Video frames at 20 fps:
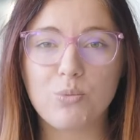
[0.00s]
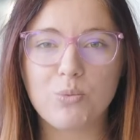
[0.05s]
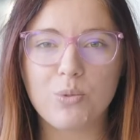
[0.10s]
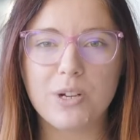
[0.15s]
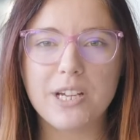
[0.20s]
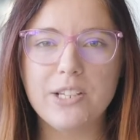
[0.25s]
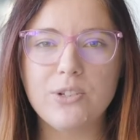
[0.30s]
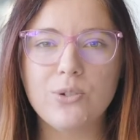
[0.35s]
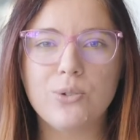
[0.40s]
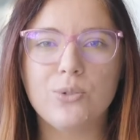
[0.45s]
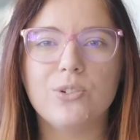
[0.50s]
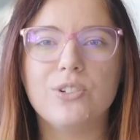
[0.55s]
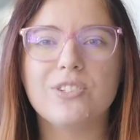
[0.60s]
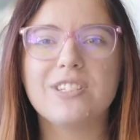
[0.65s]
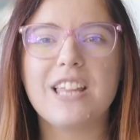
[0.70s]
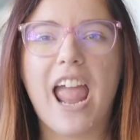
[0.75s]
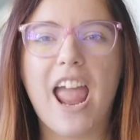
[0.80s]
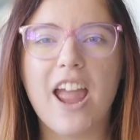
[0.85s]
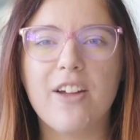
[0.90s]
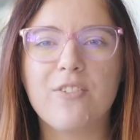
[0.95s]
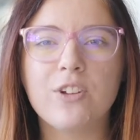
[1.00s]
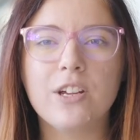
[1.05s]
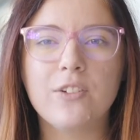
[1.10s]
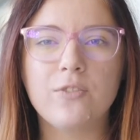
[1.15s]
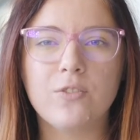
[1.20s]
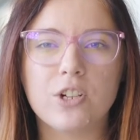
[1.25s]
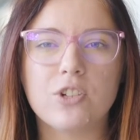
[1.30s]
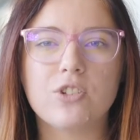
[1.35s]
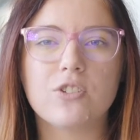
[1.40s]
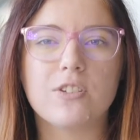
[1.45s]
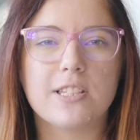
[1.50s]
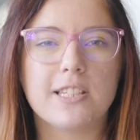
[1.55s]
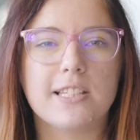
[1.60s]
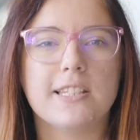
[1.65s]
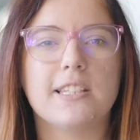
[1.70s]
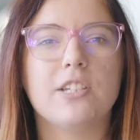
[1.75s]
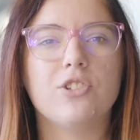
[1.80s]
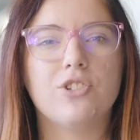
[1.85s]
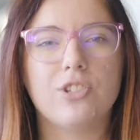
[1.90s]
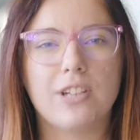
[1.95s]
three tools every virtual
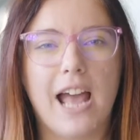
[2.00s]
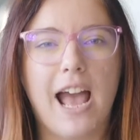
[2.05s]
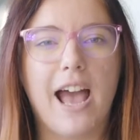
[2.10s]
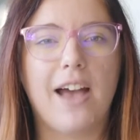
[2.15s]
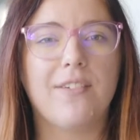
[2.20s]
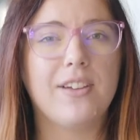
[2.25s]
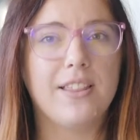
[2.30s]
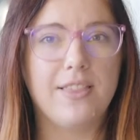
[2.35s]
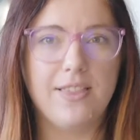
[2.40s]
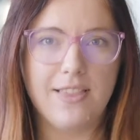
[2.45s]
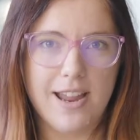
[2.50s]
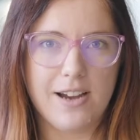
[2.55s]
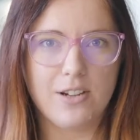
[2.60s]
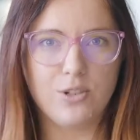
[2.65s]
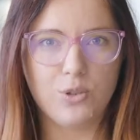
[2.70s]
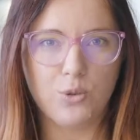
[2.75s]
assistant should have in their